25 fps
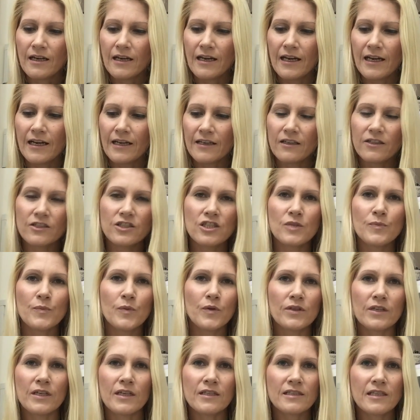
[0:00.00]
and I just
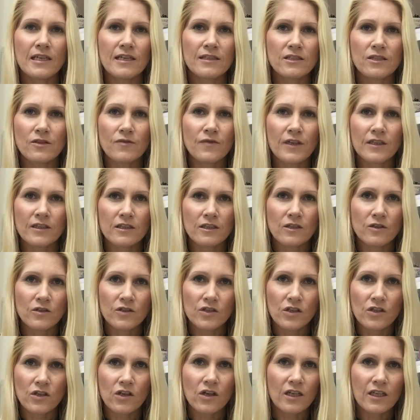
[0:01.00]
put that down to the fact that I
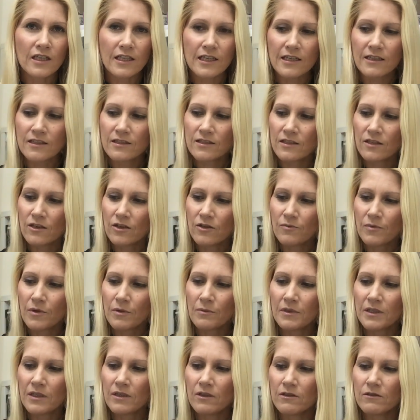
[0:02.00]
was on holidays, so I
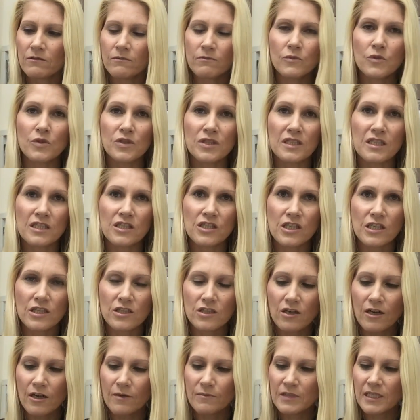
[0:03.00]
probably got more stitching
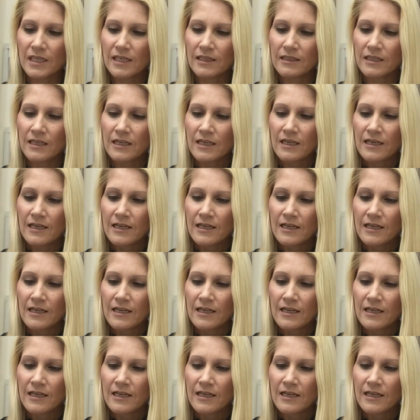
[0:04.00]
time done.